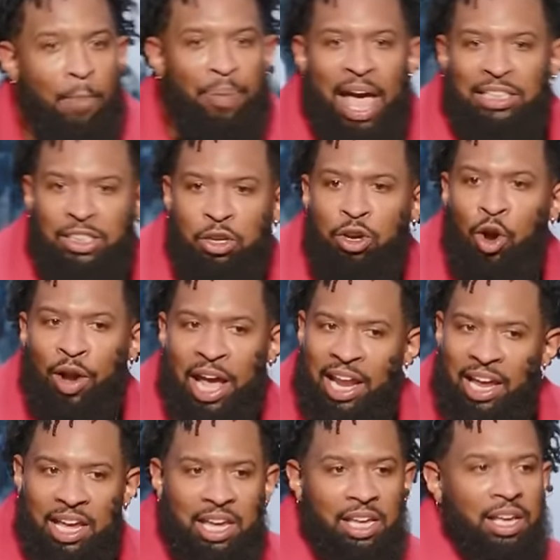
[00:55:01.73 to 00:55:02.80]
Pastor, you go ahead
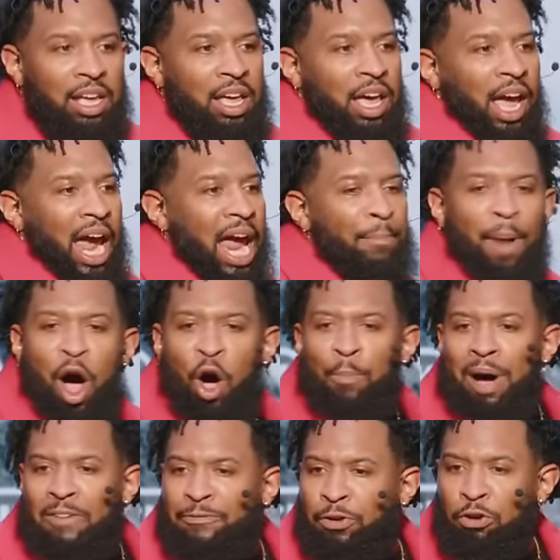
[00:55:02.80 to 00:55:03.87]
and eat, and all
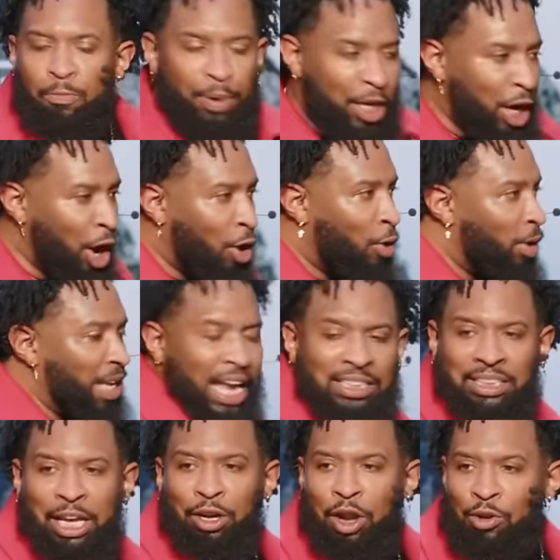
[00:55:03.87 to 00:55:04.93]
my food be cold. They
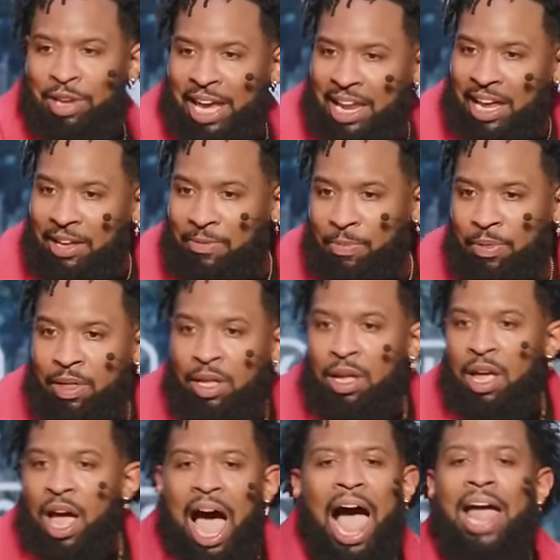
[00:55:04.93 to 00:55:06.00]
still don't get it.
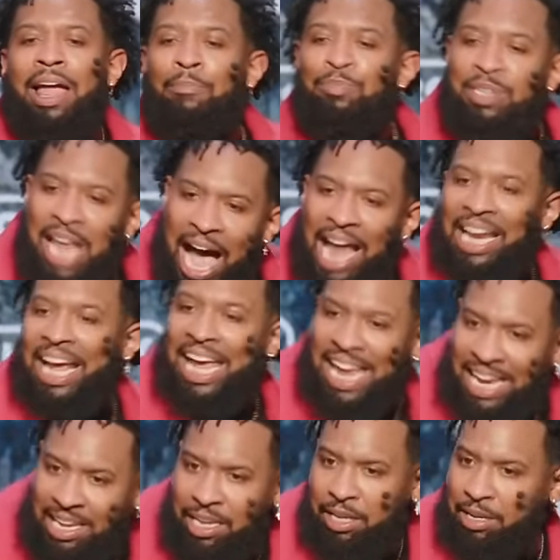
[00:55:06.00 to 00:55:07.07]
I am not
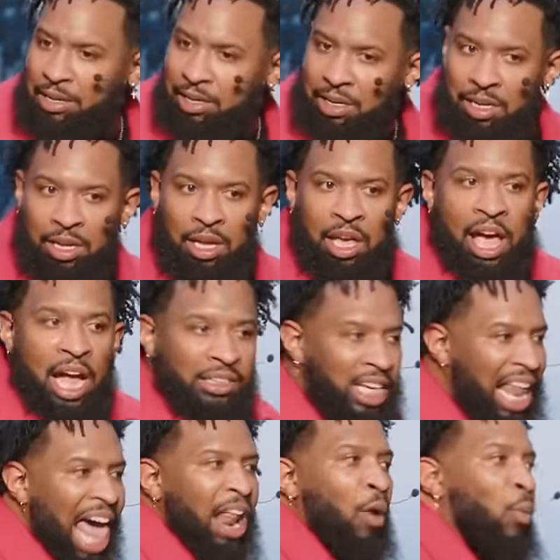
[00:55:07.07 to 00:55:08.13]
eating till
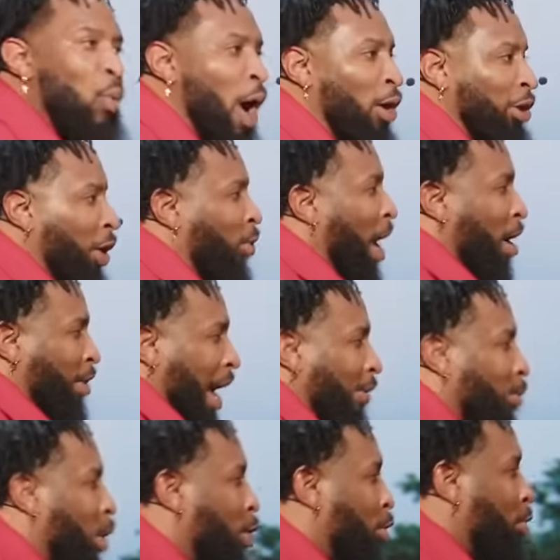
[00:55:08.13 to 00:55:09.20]
I done walked around that
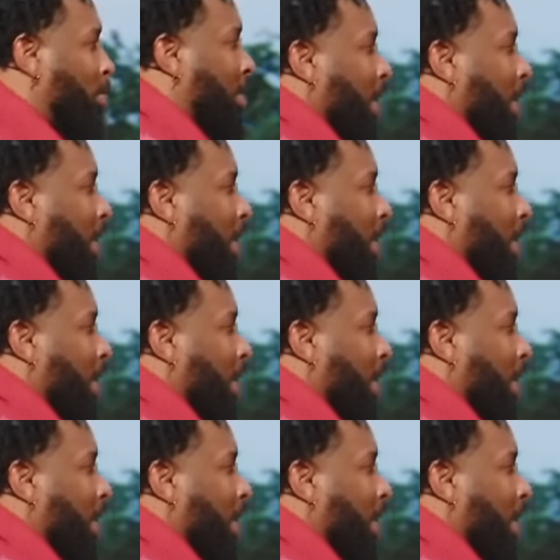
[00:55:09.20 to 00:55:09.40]
room